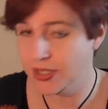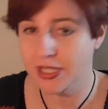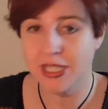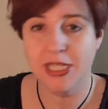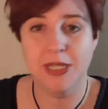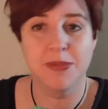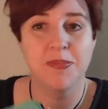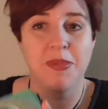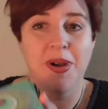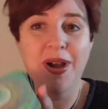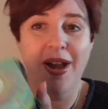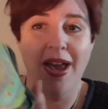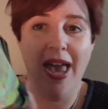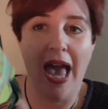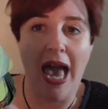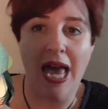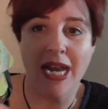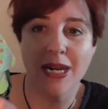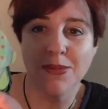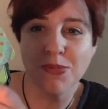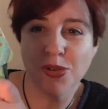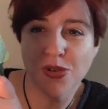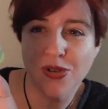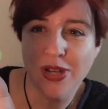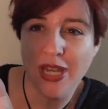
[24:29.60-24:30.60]
used my
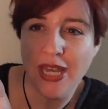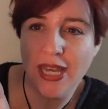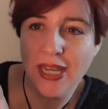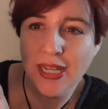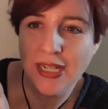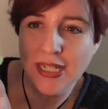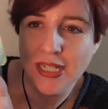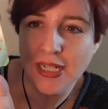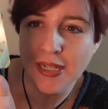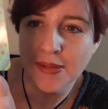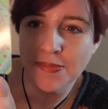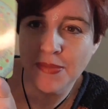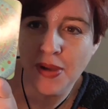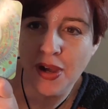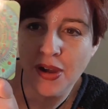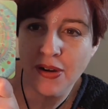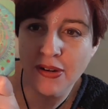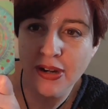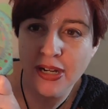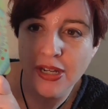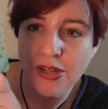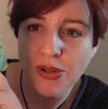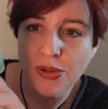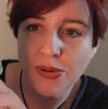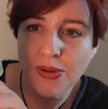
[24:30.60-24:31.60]
Animal Kingdom
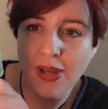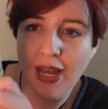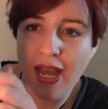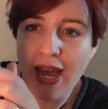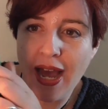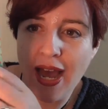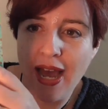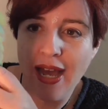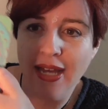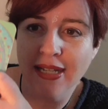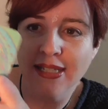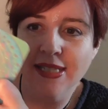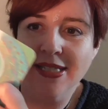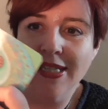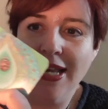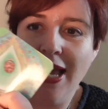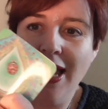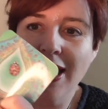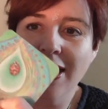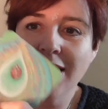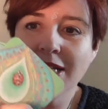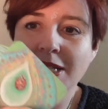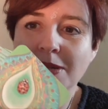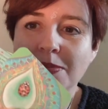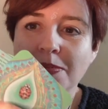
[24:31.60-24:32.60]
Oracle cards
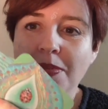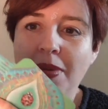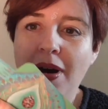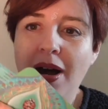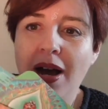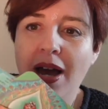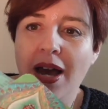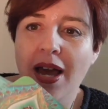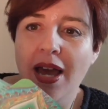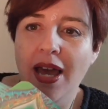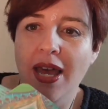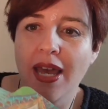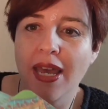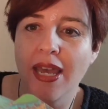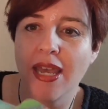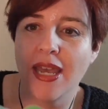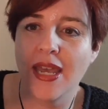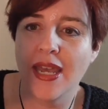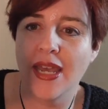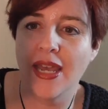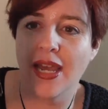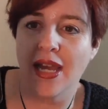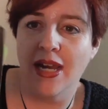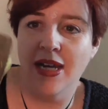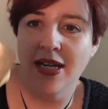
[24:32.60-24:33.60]
and
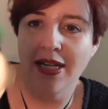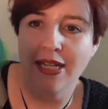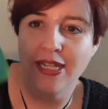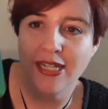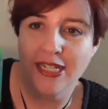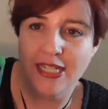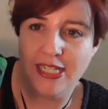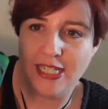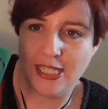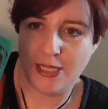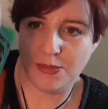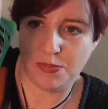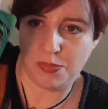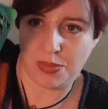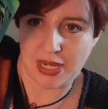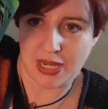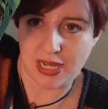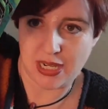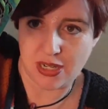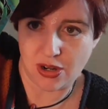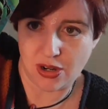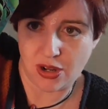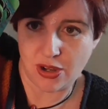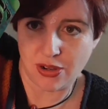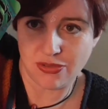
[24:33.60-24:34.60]
my
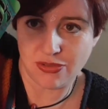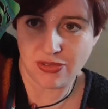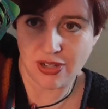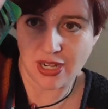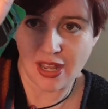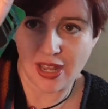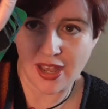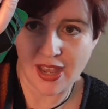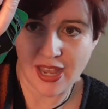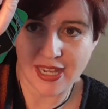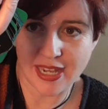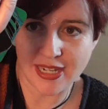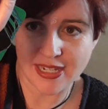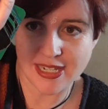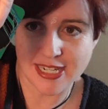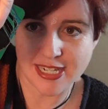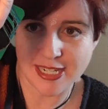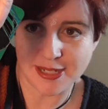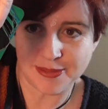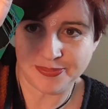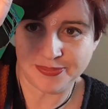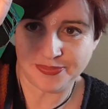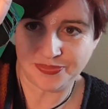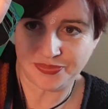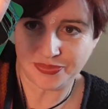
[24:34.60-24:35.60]
Speed of
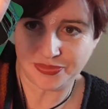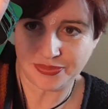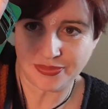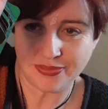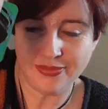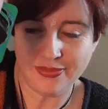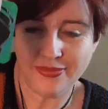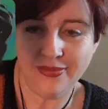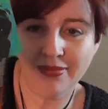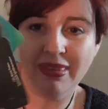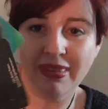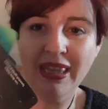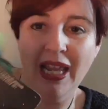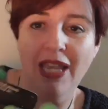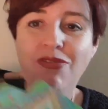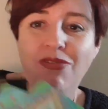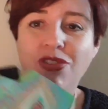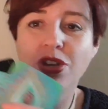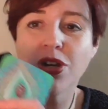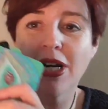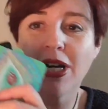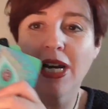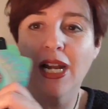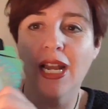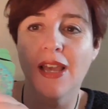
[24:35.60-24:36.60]
Light.
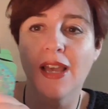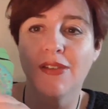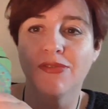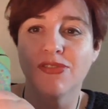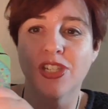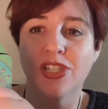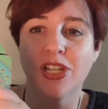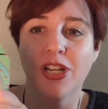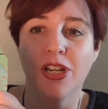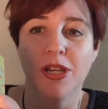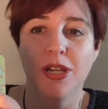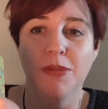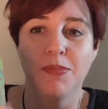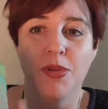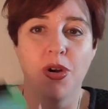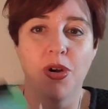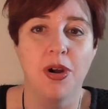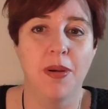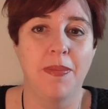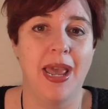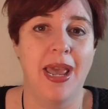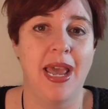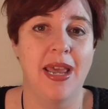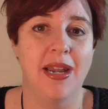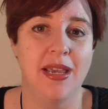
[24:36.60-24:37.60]
If you'd love to learn
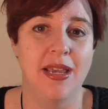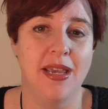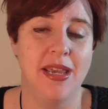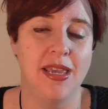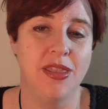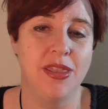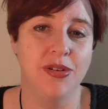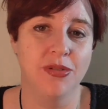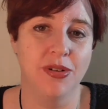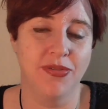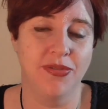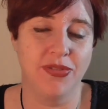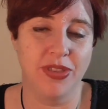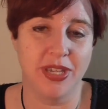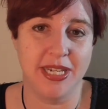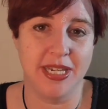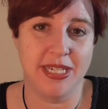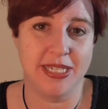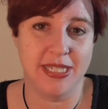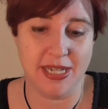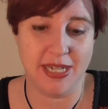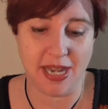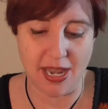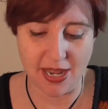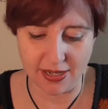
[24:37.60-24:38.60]
more about either of
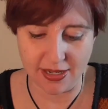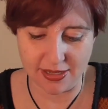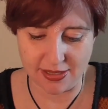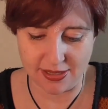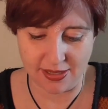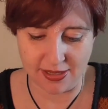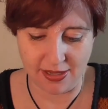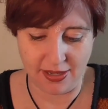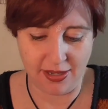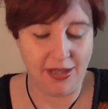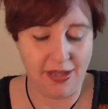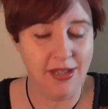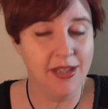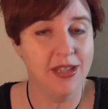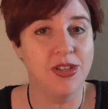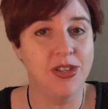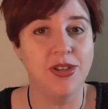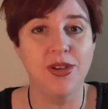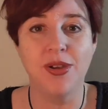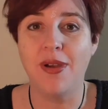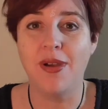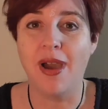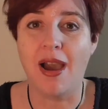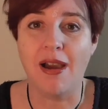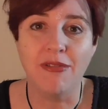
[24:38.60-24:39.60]
these decks,
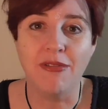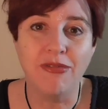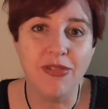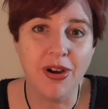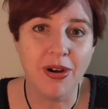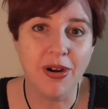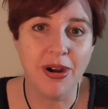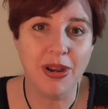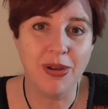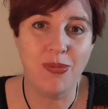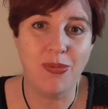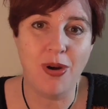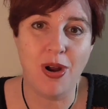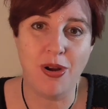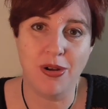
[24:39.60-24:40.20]
you are very